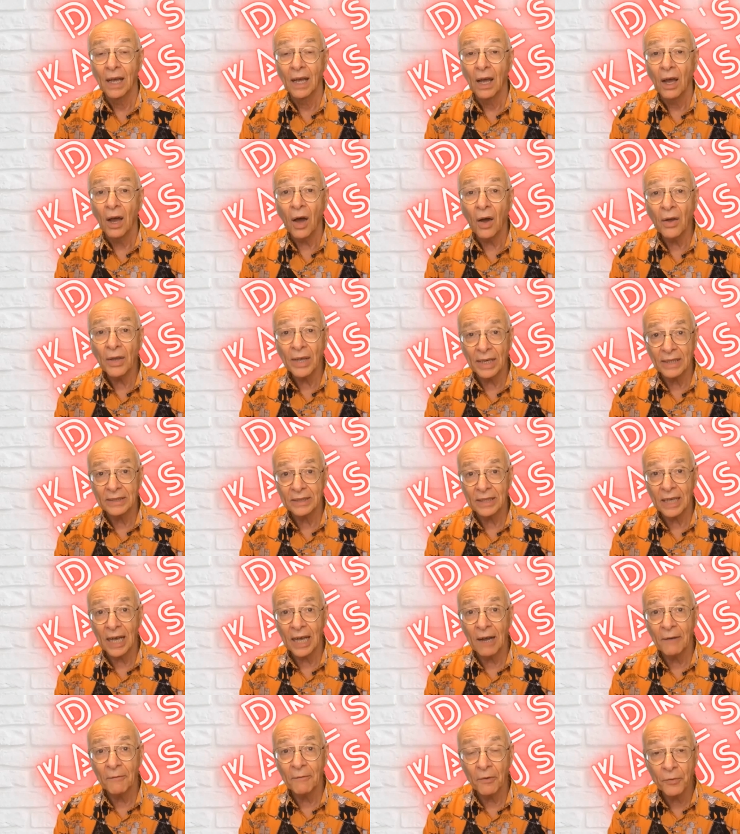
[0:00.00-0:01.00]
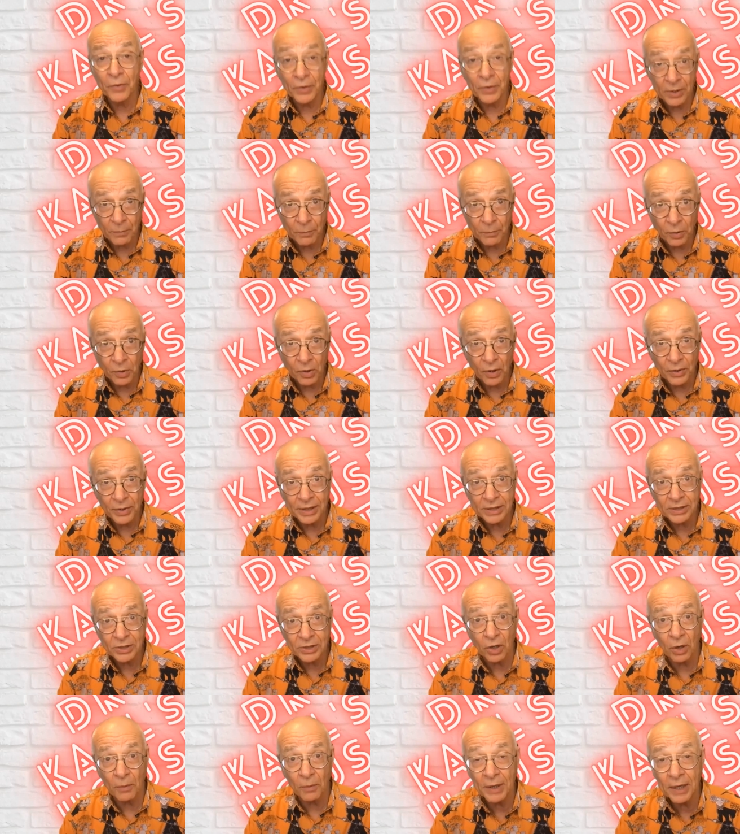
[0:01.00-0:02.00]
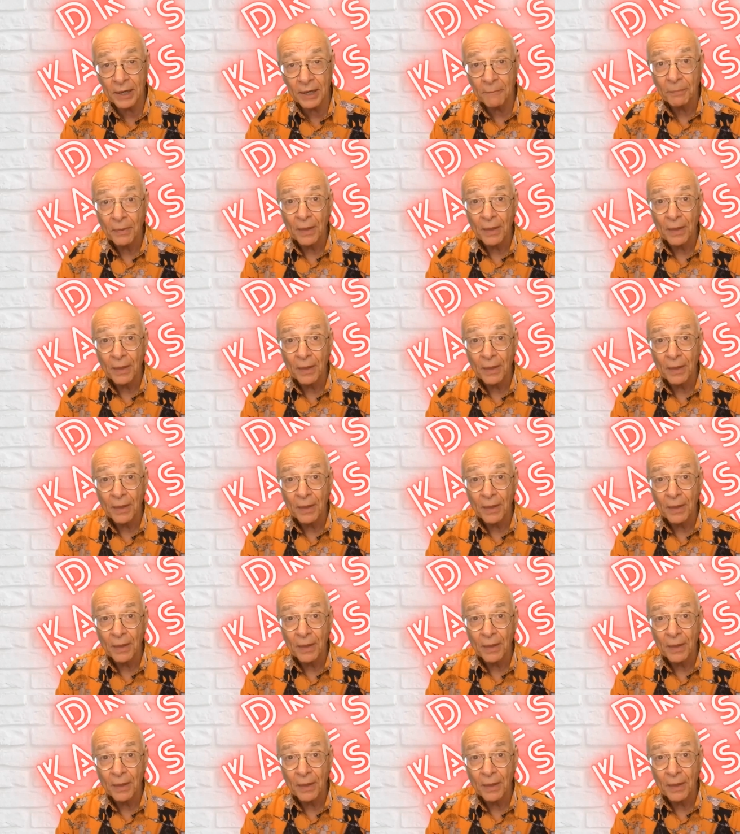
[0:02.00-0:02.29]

Oh, yes. I've written a book on this topic.